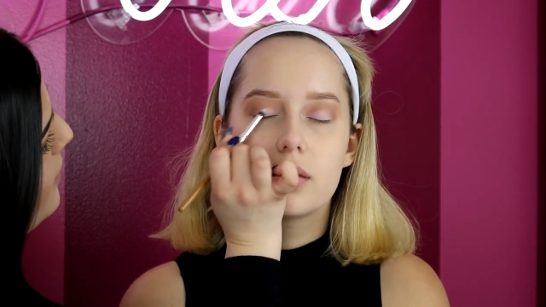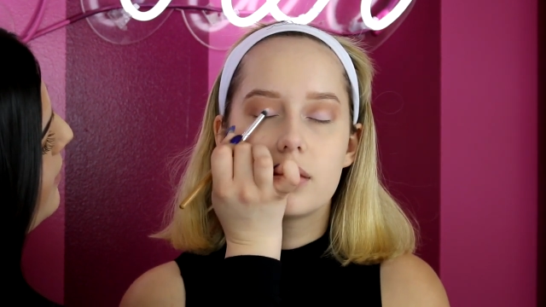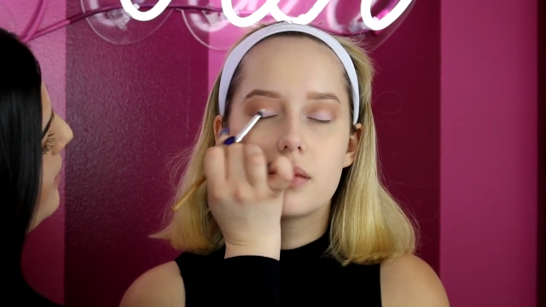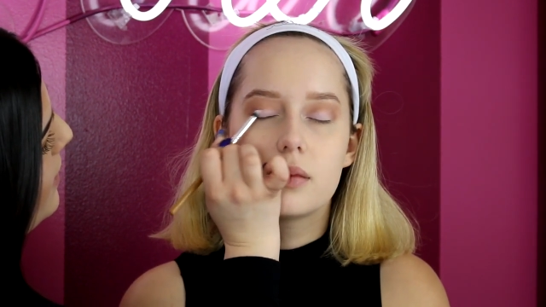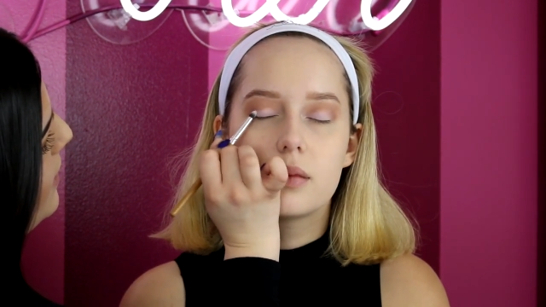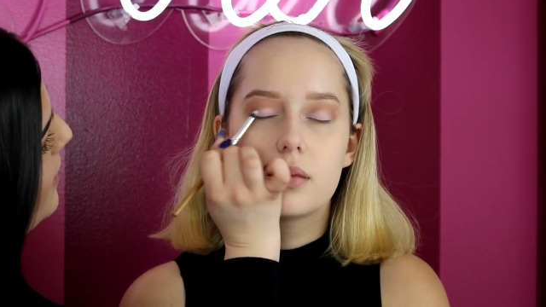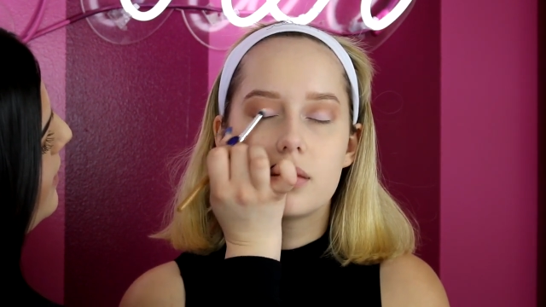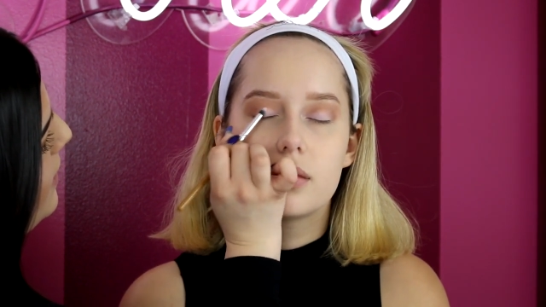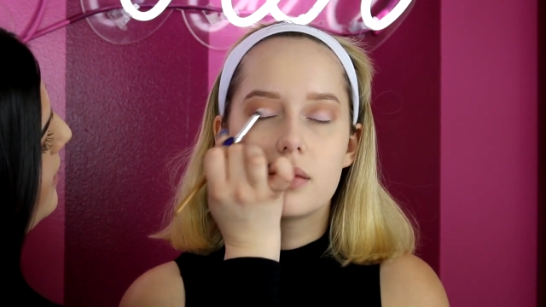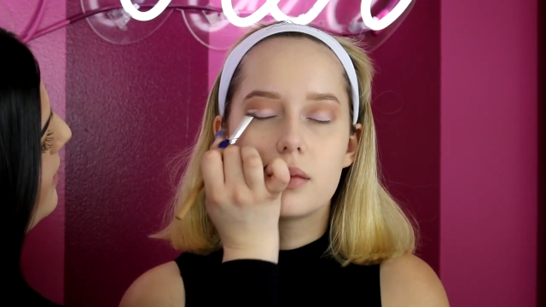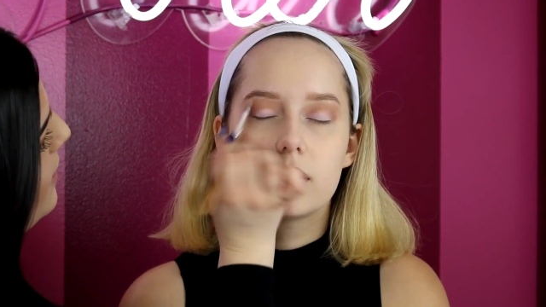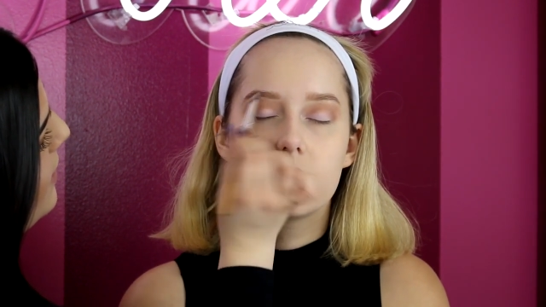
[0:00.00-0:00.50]

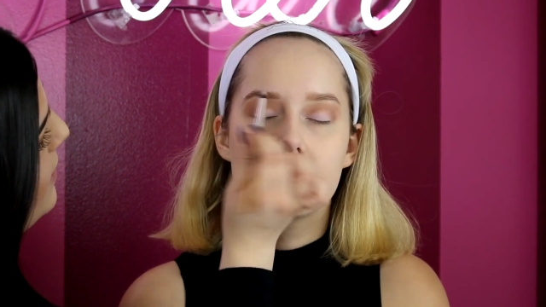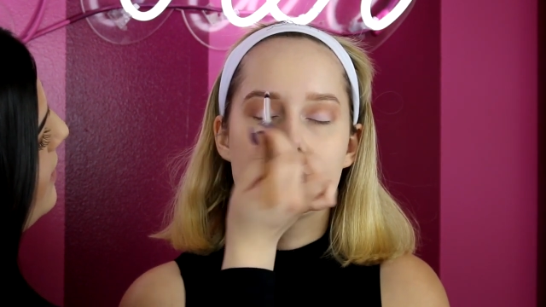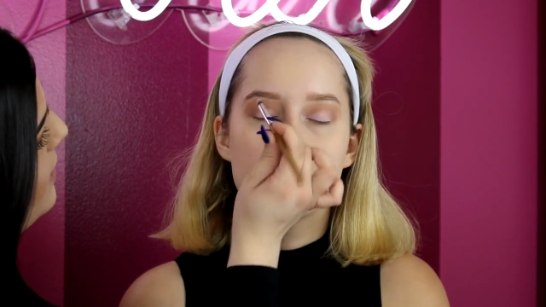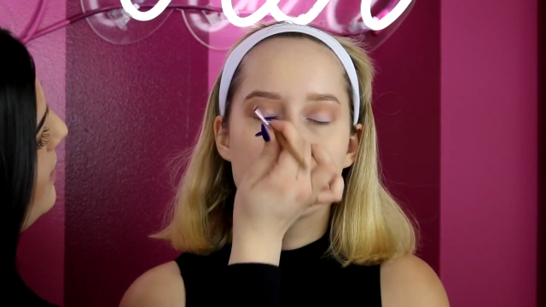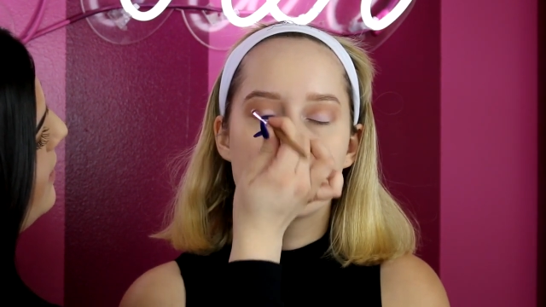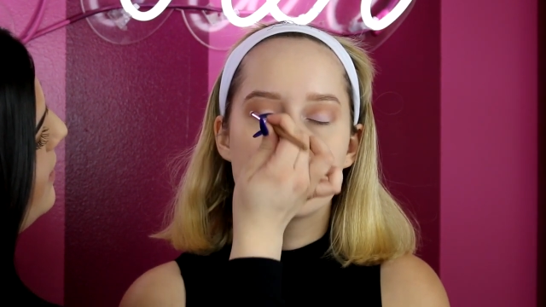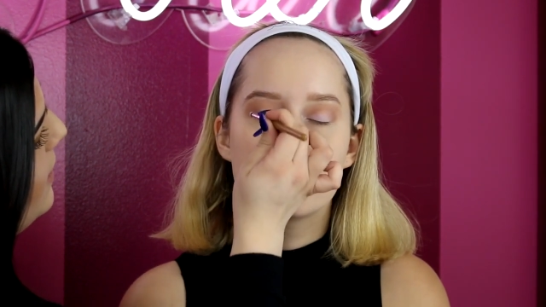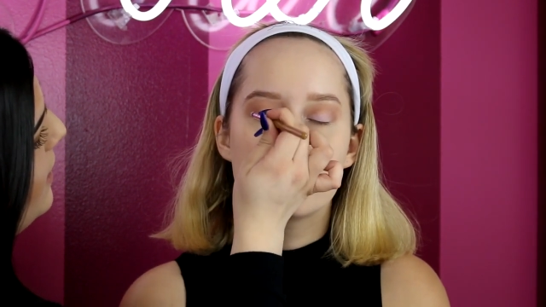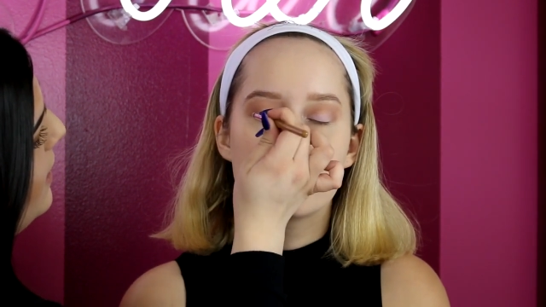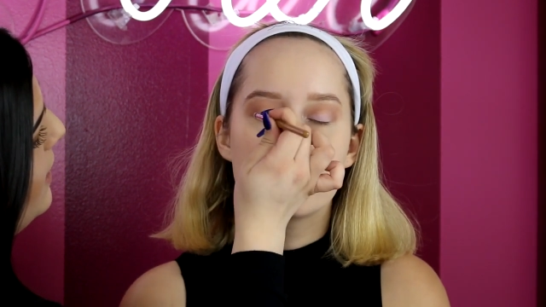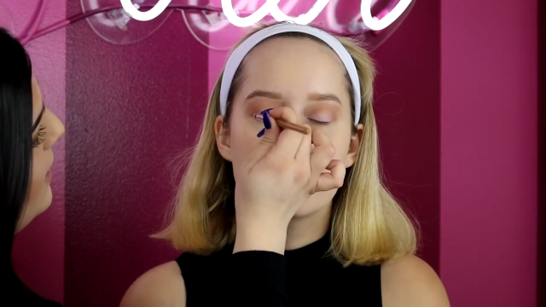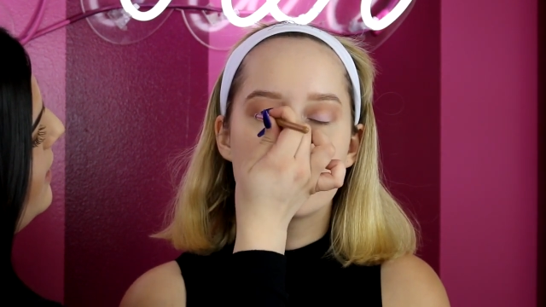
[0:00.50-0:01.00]
really
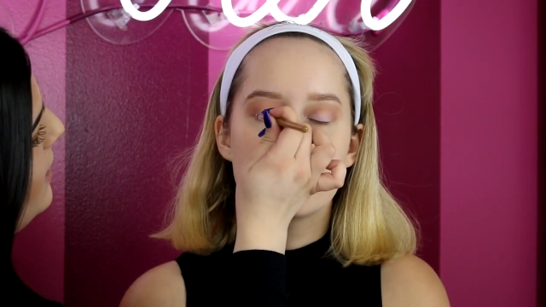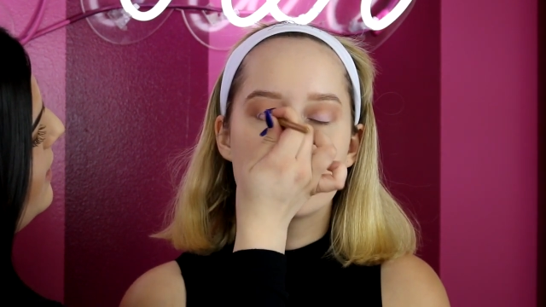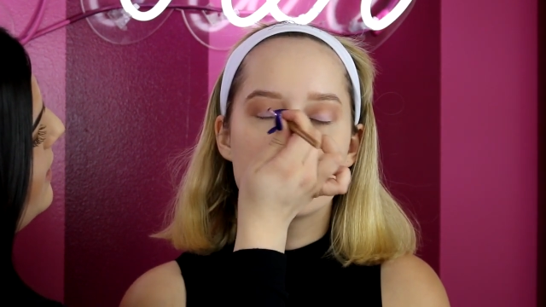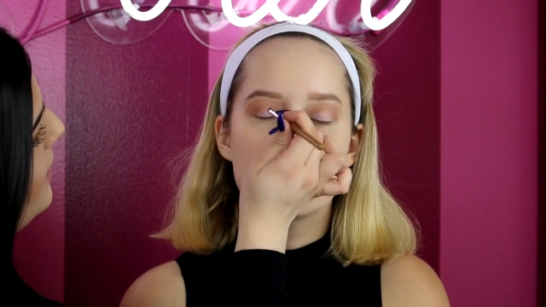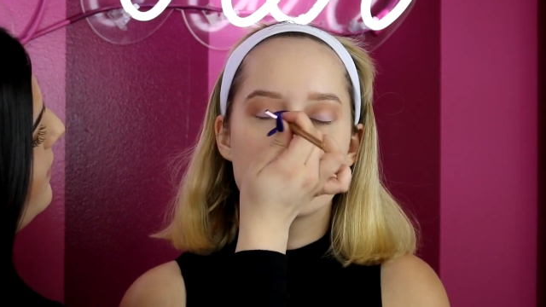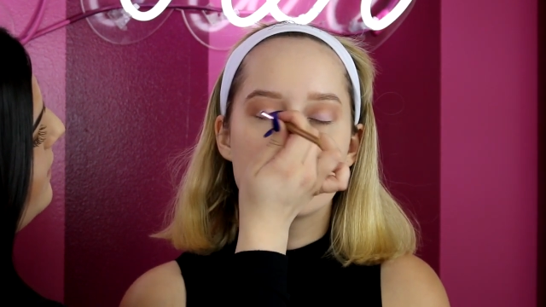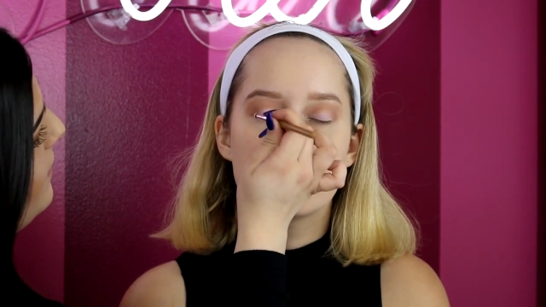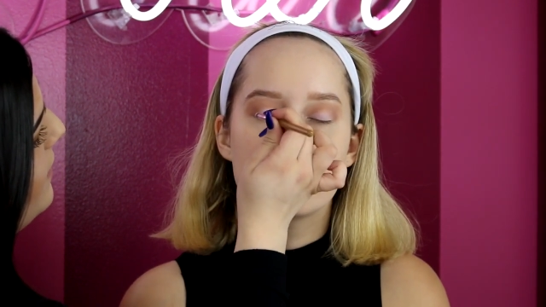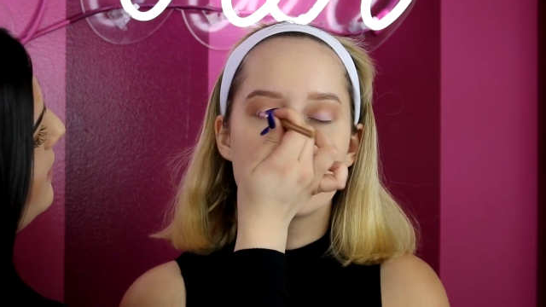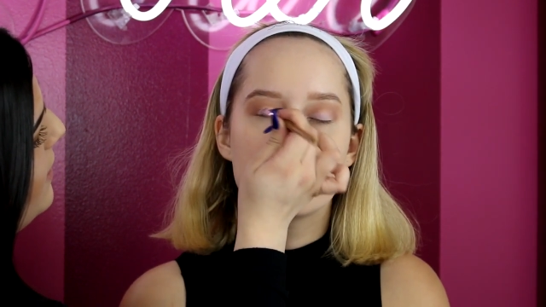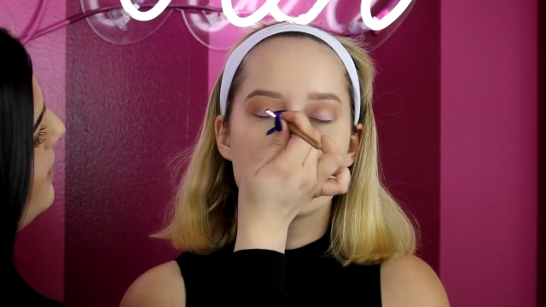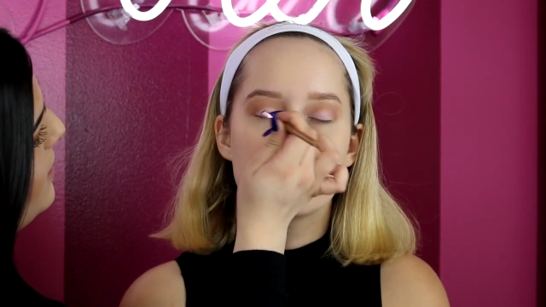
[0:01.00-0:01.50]
any
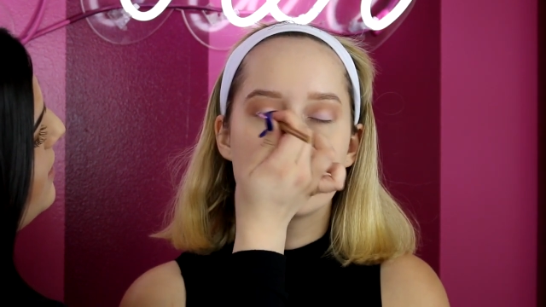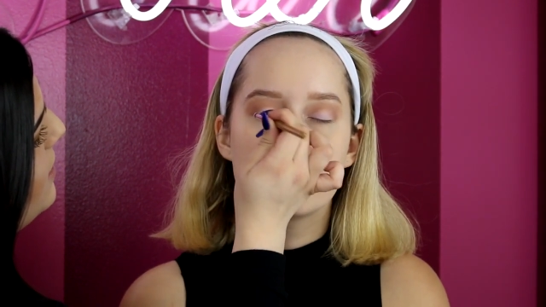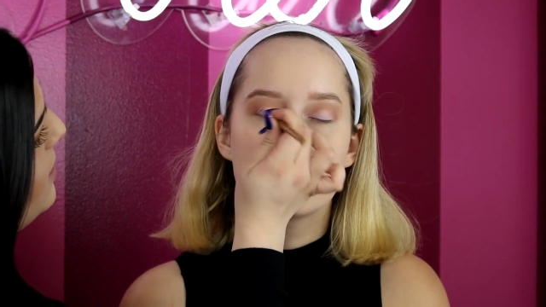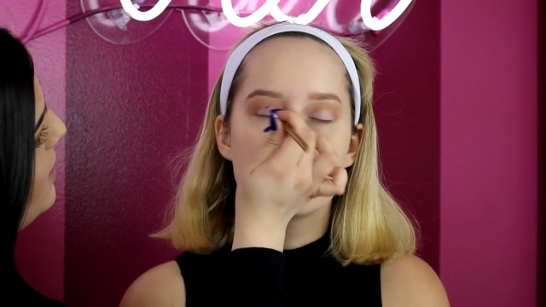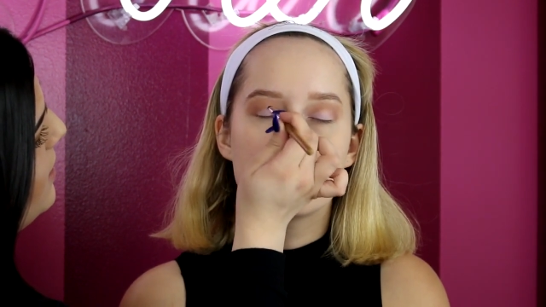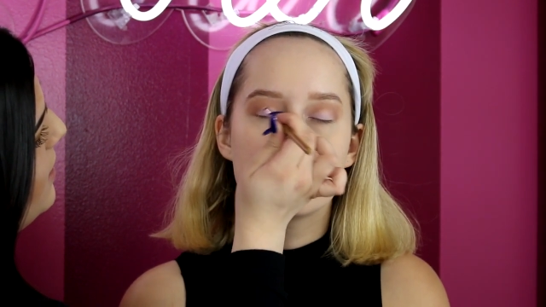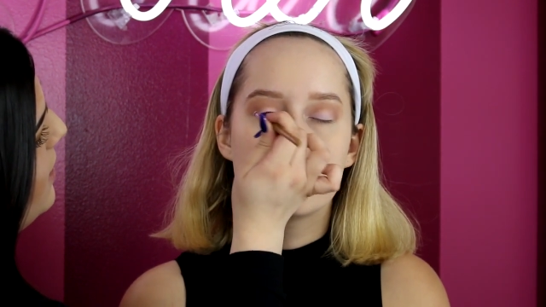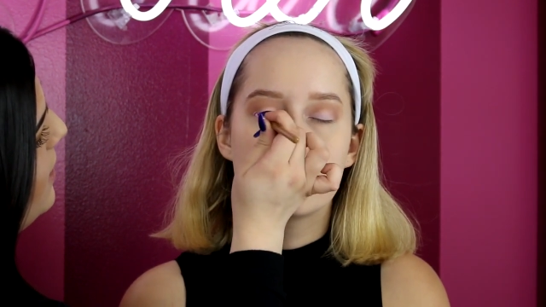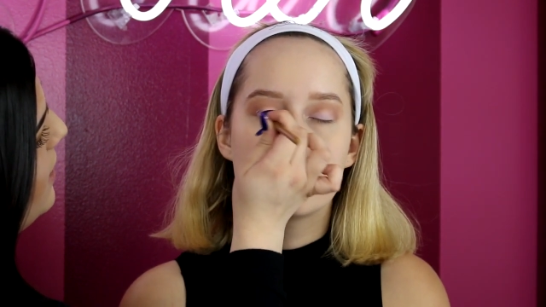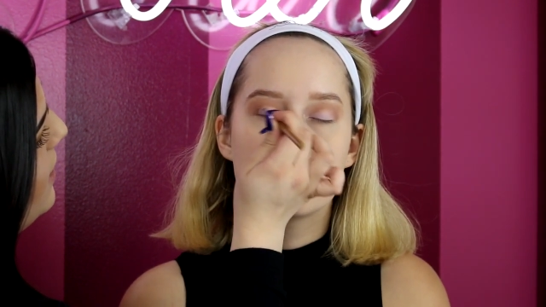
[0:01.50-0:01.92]
definition